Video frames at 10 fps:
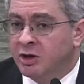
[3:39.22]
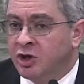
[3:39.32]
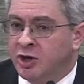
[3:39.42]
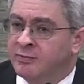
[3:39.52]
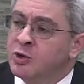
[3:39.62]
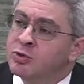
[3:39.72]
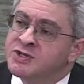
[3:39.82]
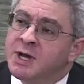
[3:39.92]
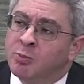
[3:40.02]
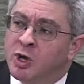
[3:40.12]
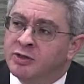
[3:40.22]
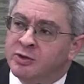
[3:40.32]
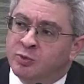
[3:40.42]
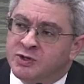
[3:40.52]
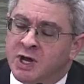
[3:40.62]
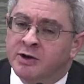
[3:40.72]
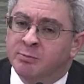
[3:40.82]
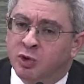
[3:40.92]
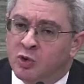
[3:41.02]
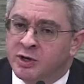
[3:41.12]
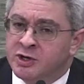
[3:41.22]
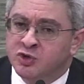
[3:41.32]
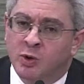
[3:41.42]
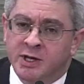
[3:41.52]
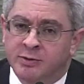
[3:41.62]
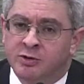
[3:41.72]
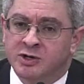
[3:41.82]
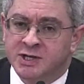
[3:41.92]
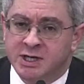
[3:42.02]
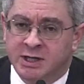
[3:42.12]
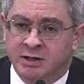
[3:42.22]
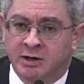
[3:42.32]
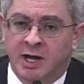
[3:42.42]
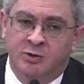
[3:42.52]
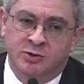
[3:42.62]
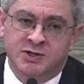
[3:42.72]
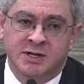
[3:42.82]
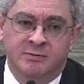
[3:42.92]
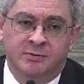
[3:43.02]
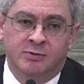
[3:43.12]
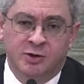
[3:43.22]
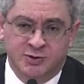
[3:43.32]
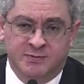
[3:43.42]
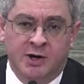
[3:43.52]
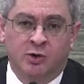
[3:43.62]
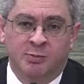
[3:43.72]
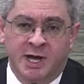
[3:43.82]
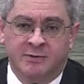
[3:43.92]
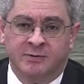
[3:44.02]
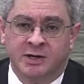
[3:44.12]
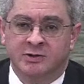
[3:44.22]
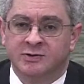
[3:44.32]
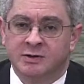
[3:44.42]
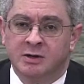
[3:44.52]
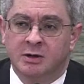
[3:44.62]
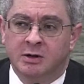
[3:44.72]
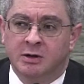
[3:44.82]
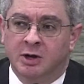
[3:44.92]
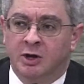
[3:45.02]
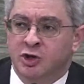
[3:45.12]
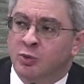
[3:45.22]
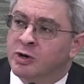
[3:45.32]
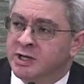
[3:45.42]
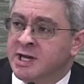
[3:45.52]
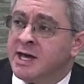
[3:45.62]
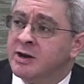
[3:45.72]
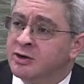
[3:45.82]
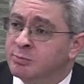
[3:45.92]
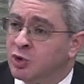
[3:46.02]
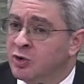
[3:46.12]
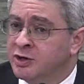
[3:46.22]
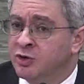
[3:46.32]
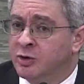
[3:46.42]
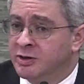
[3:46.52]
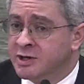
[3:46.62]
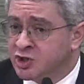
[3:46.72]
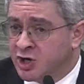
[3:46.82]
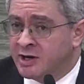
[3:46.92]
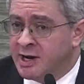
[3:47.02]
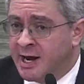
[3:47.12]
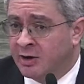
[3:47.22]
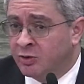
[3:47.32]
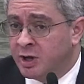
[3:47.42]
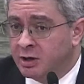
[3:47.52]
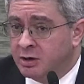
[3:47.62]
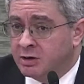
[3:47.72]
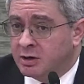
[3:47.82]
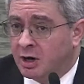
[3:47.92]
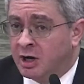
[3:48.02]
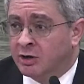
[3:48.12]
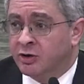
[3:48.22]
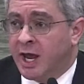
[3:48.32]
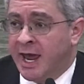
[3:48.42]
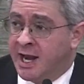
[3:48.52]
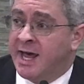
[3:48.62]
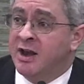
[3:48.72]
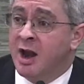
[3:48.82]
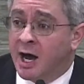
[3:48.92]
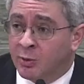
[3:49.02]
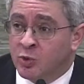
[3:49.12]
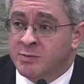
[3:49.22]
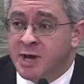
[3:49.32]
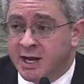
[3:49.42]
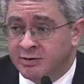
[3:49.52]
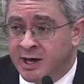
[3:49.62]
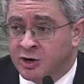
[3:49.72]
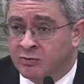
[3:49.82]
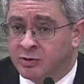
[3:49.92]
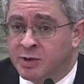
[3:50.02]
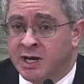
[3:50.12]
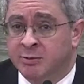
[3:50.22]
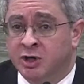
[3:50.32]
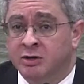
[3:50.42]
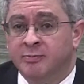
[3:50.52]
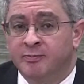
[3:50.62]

If you were someone that was unemployed in twenty thirteen and received those federal benefits, you were again unemployed during this shutdown, Uh, and had not repaid that overpayment,